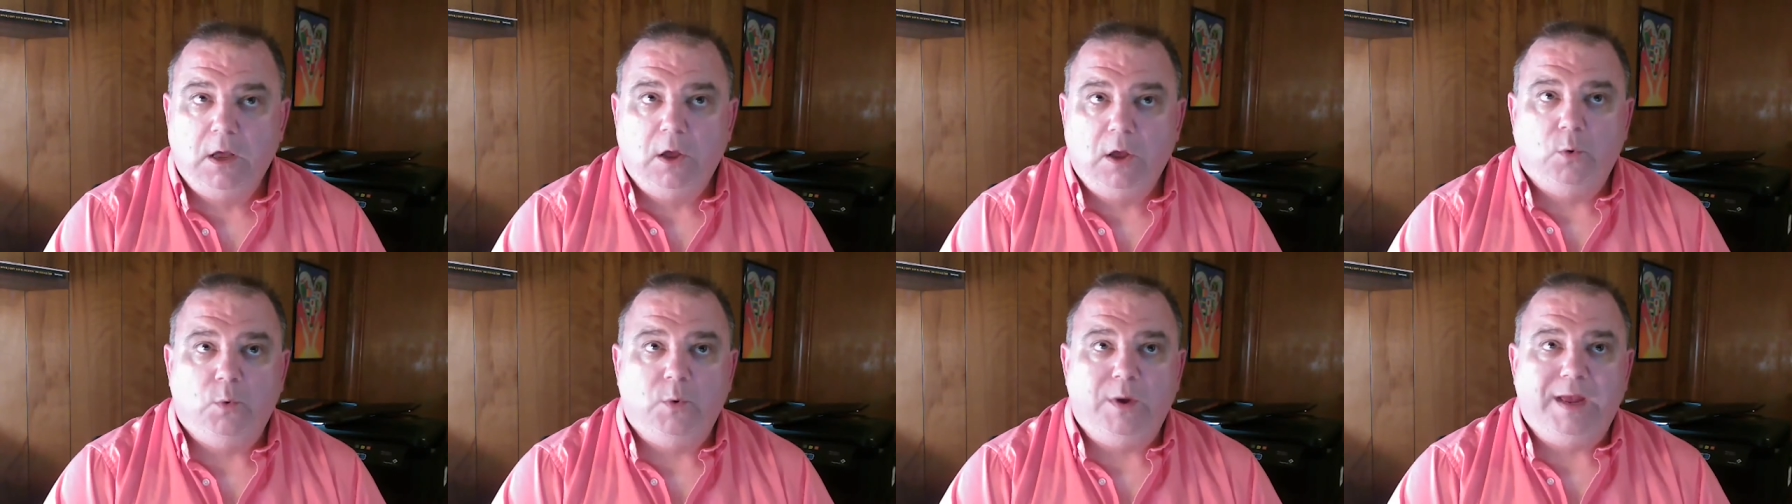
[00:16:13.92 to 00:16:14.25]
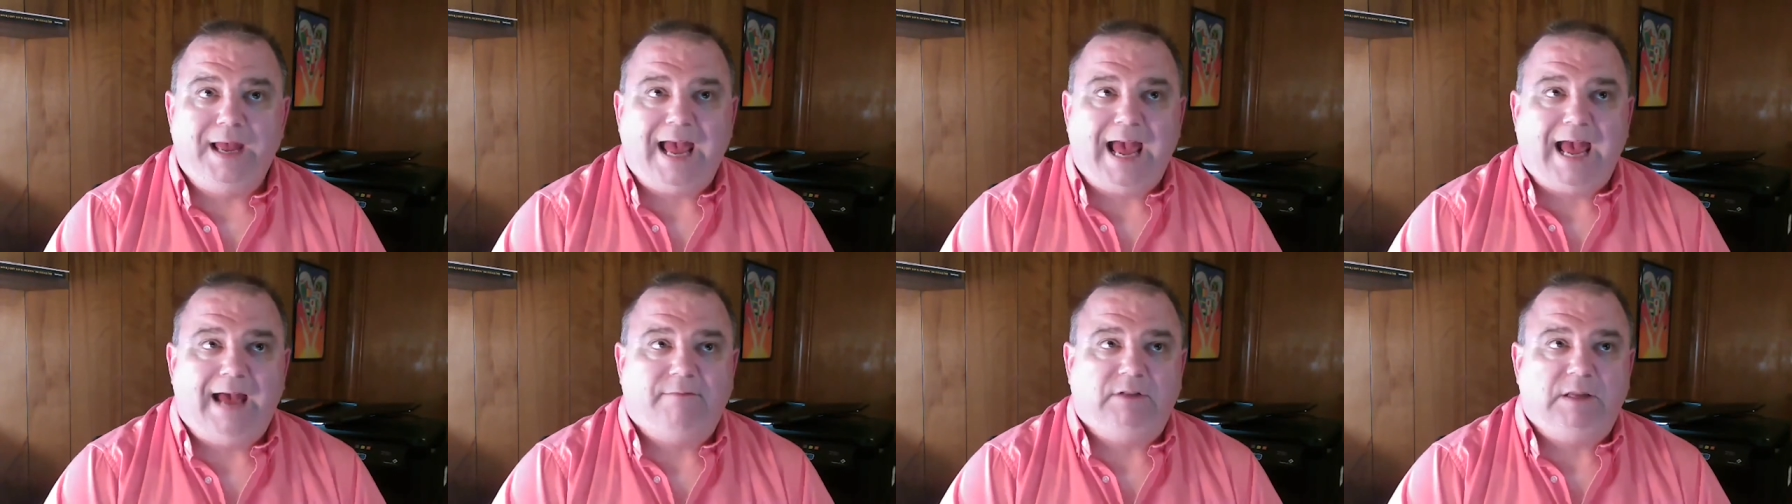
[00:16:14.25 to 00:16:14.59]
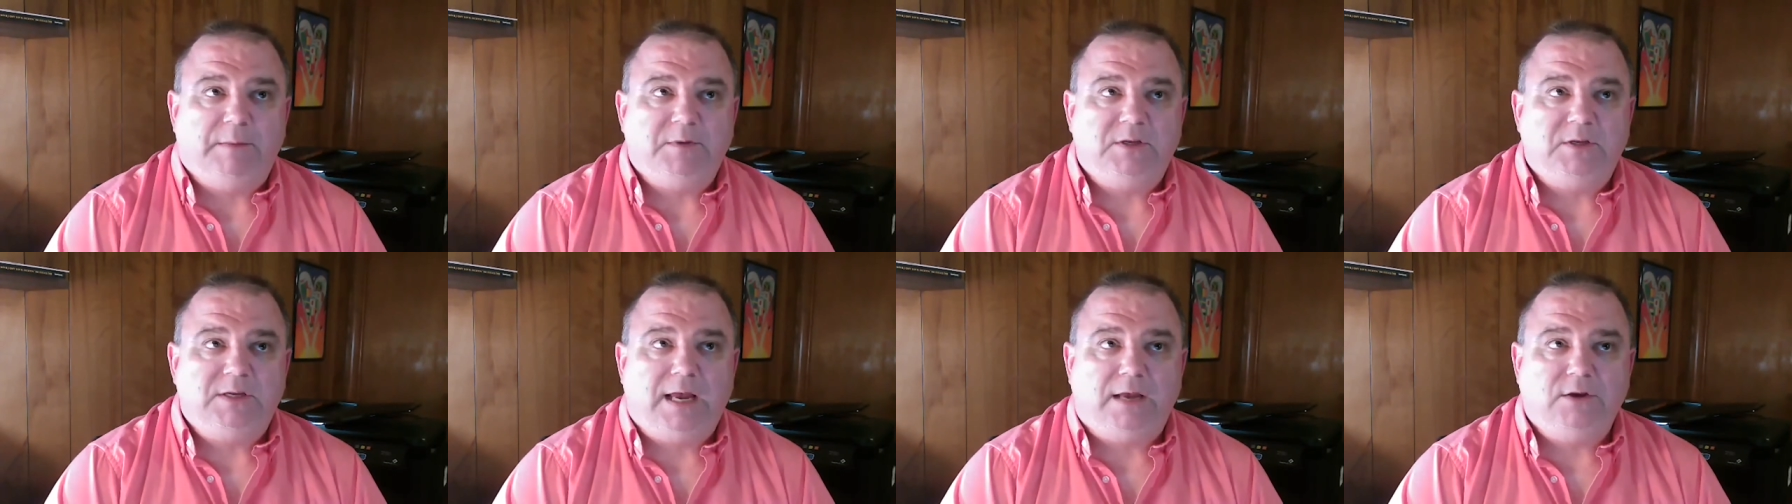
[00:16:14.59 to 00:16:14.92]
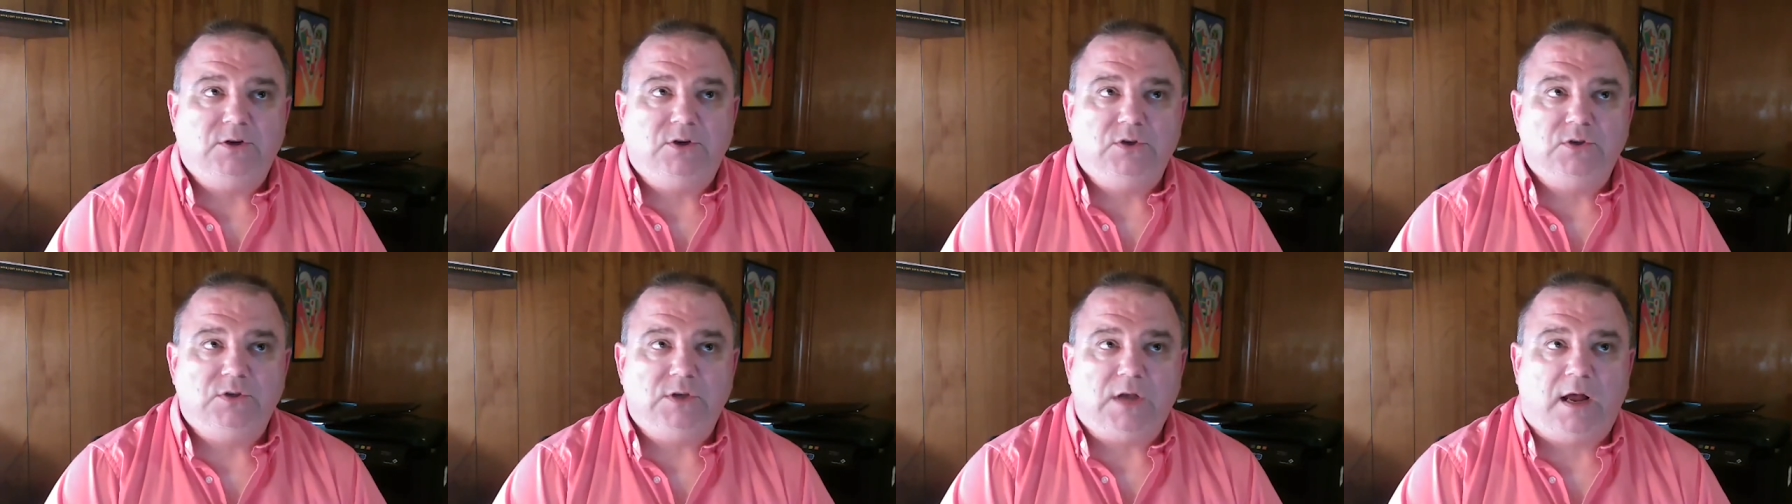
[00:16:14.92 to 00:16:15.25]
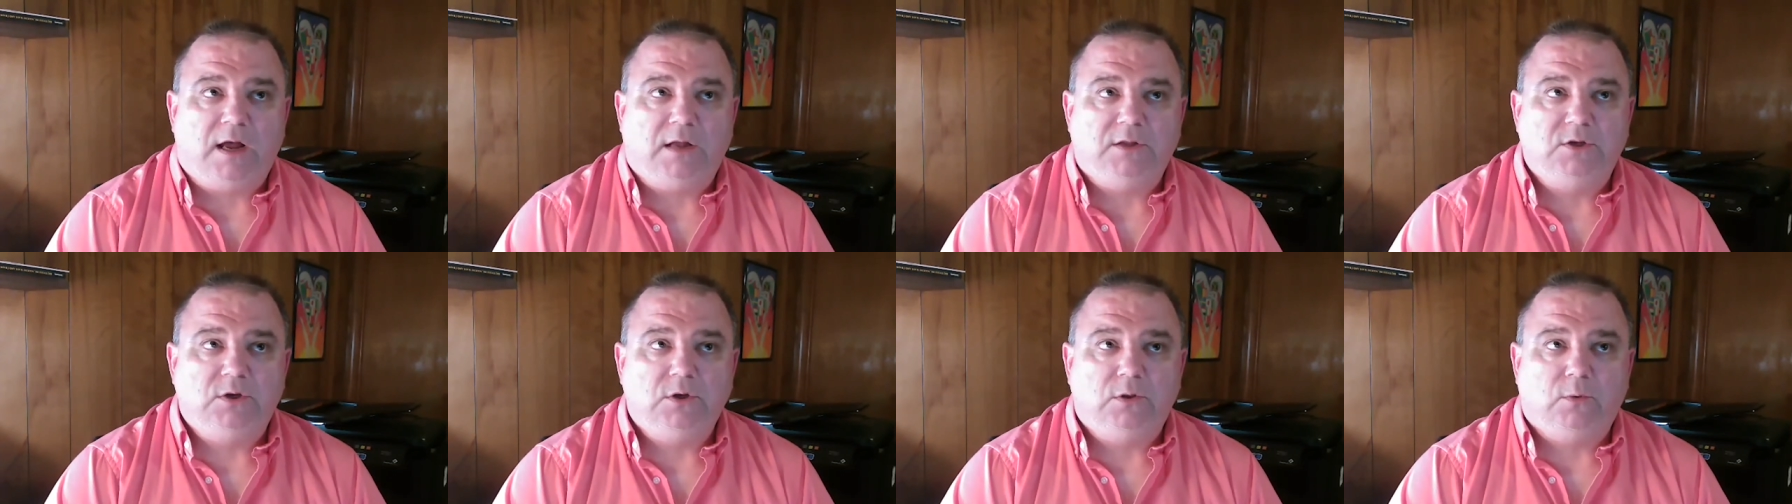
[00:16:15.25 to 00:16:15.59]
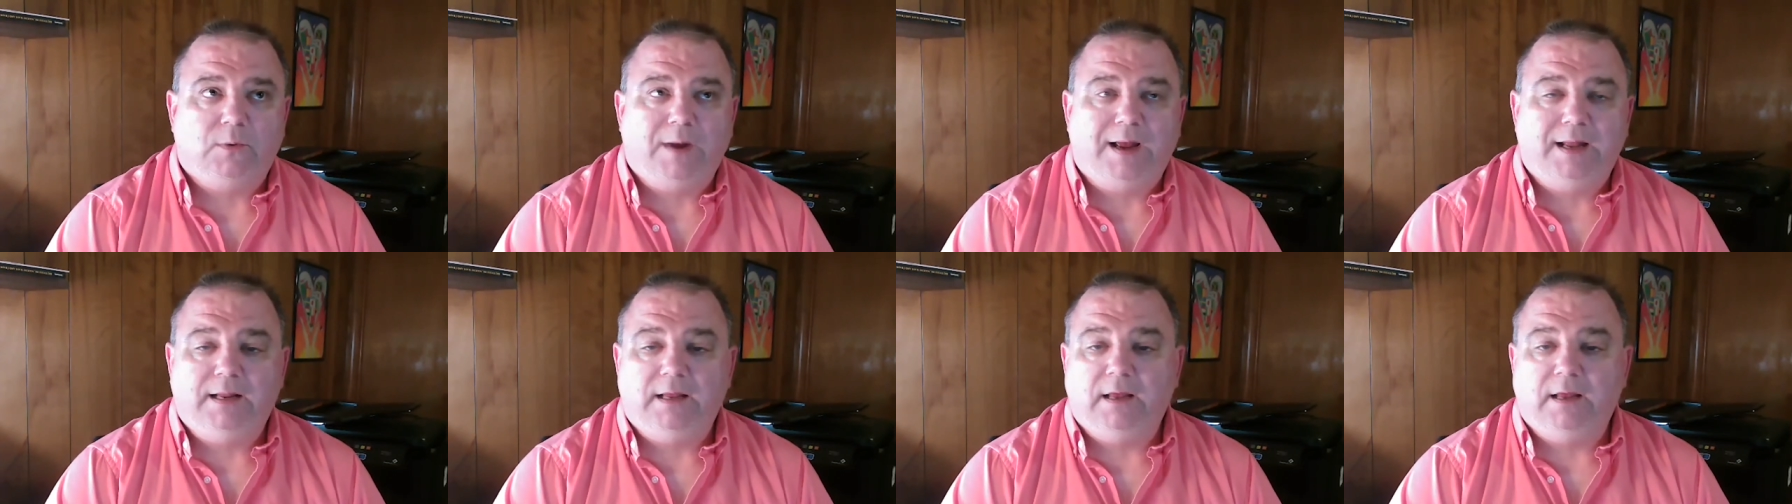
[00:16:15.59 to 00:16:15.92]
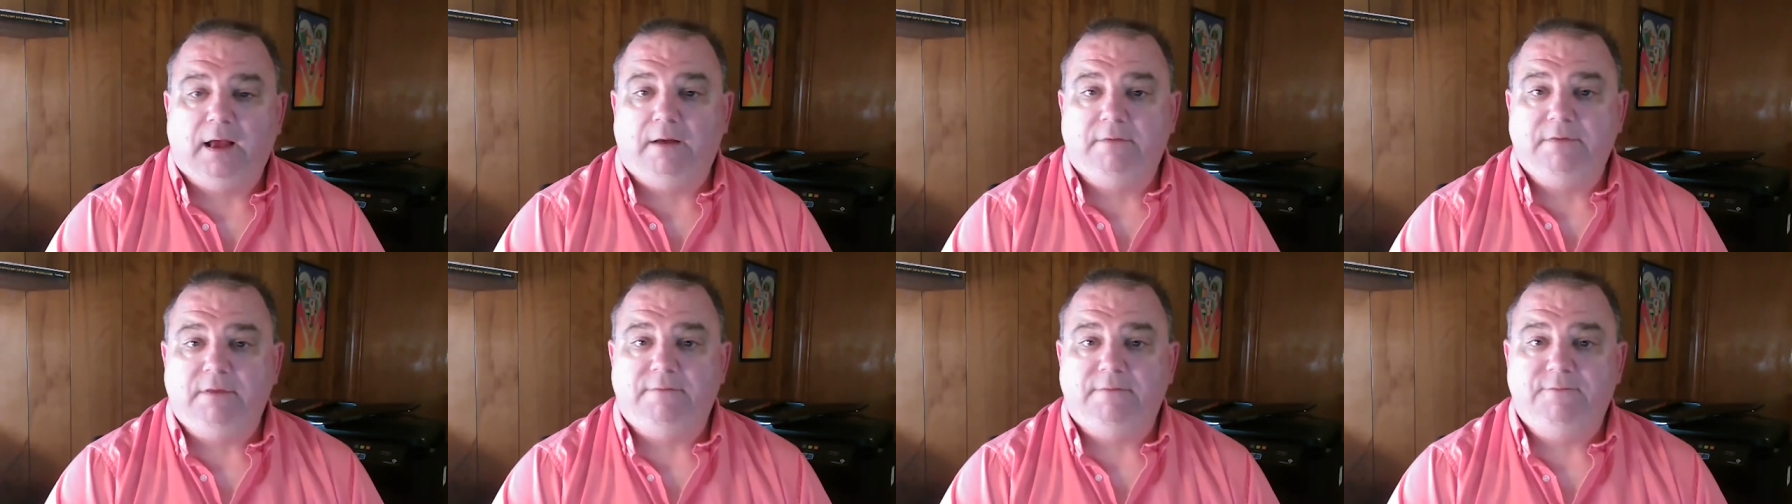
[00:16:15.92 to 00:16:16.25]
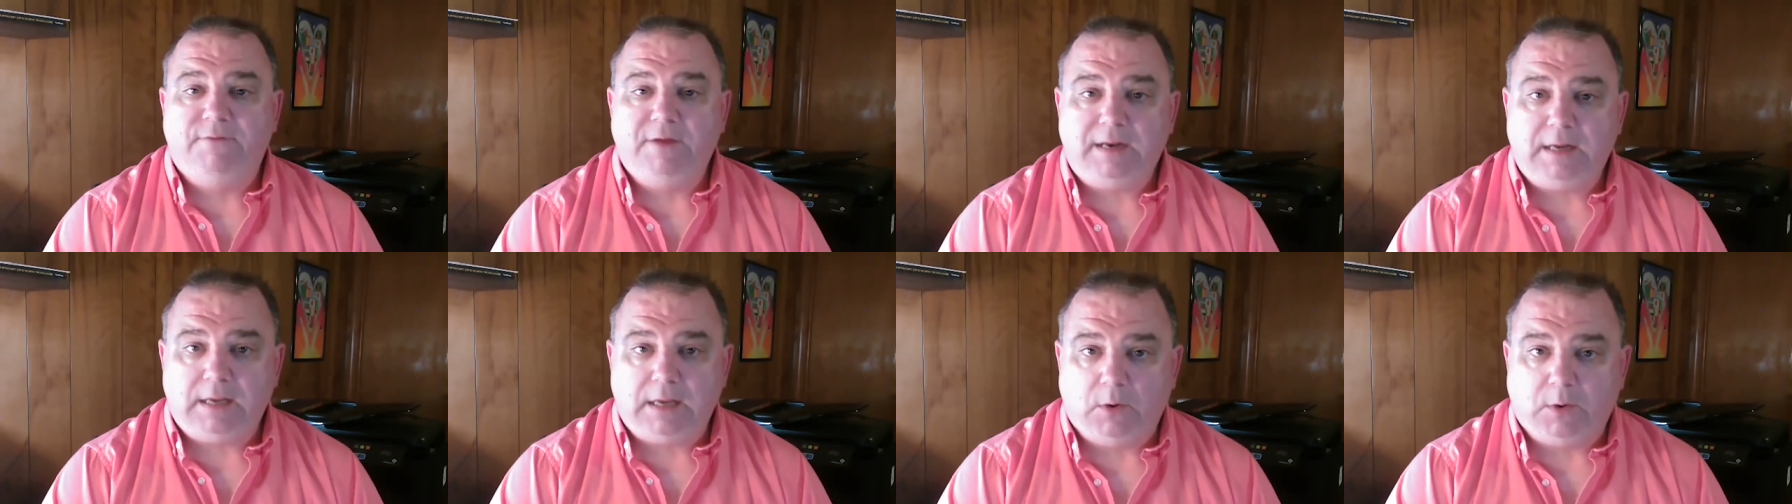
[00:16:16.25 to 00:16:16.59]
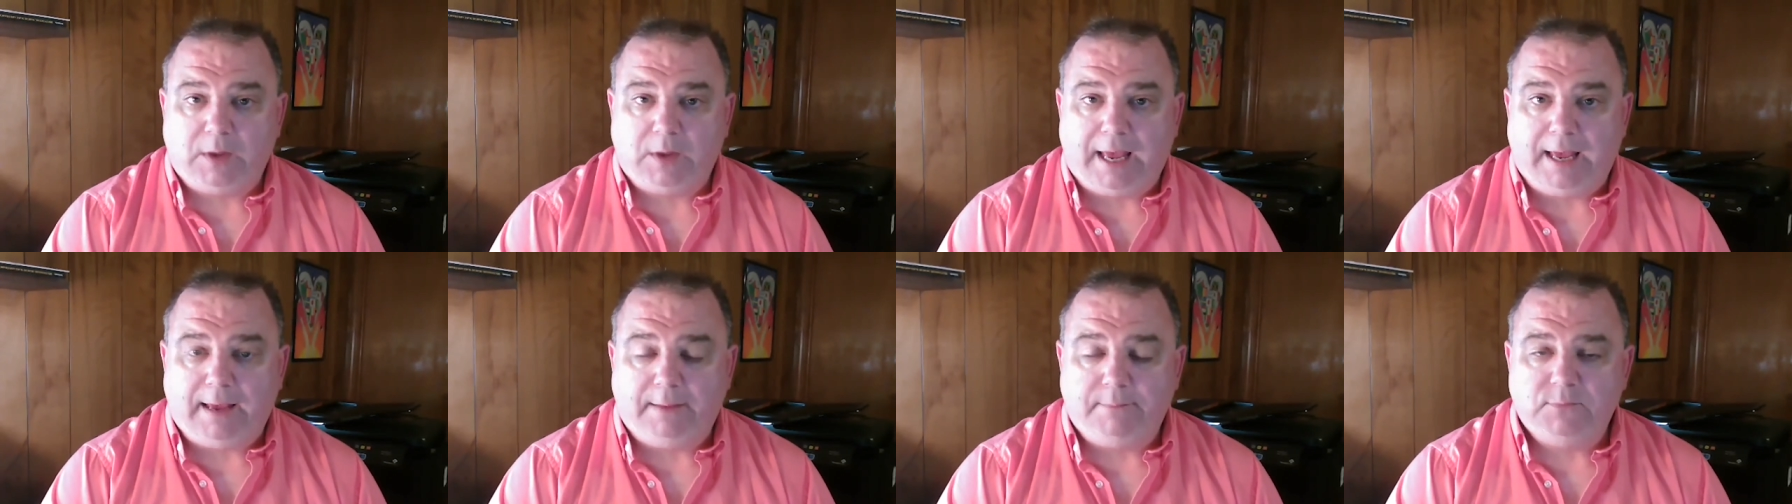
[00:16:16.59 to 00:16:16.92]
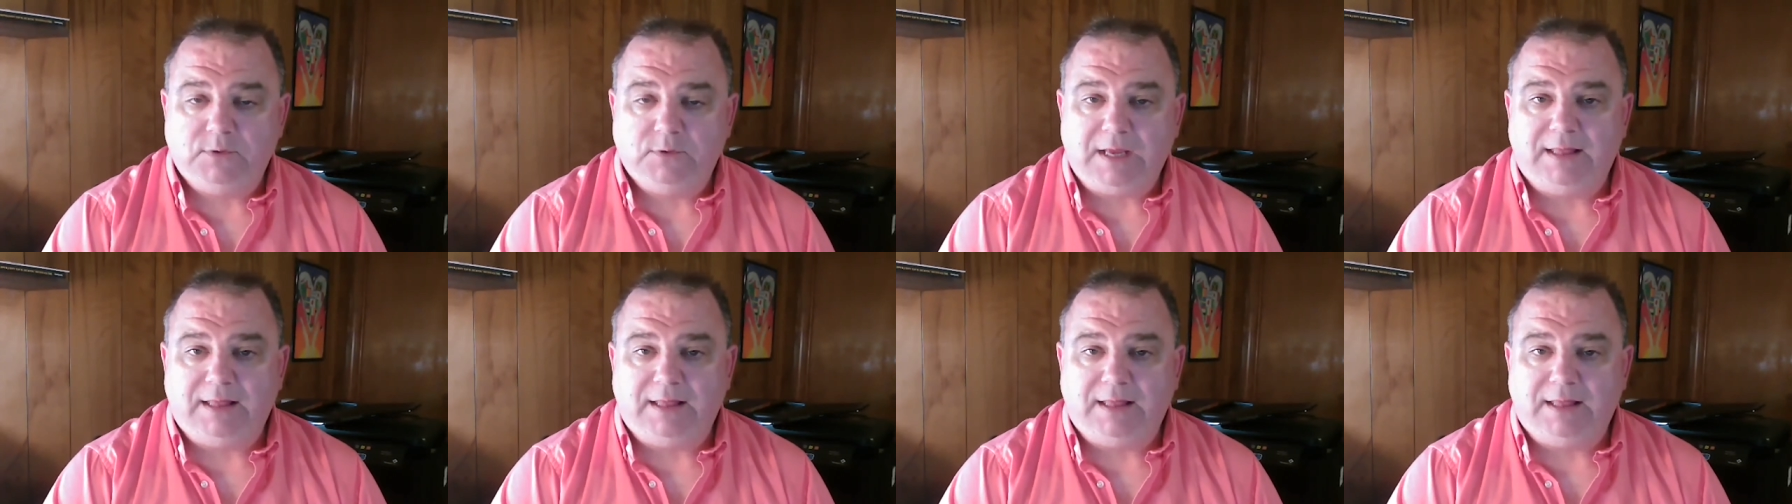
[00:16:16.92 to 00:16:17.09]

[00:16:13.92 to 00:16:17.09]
We have limitations onto the rating of the video games.